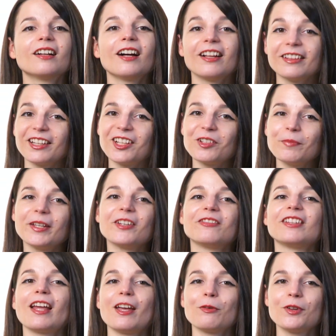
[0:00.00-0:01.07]
A little bit of
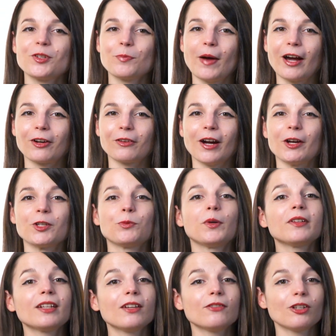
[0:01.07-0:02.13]
language background
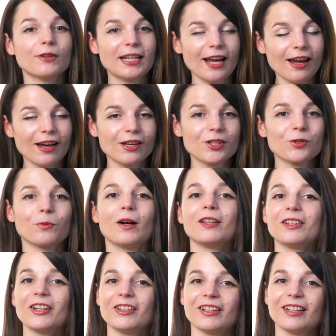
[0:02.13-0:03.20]
will give you an edge while
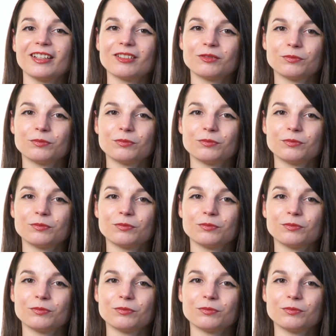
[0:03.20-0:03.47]
learning.